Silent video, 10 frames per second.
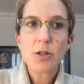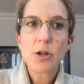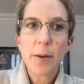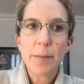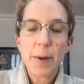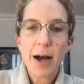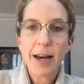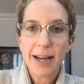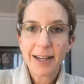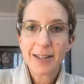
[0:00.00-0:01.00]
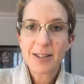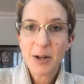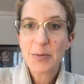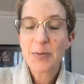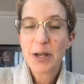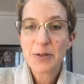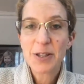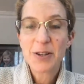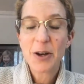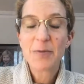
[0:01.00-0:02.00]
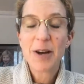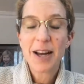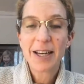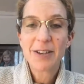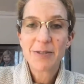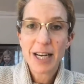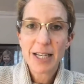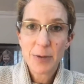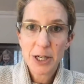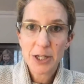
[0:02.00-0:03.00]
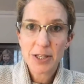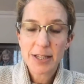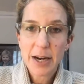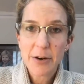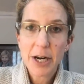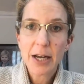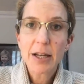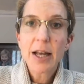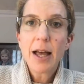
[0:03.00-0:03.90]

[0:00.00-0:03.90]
is not my stopping breastfeeding is not my really specialist area.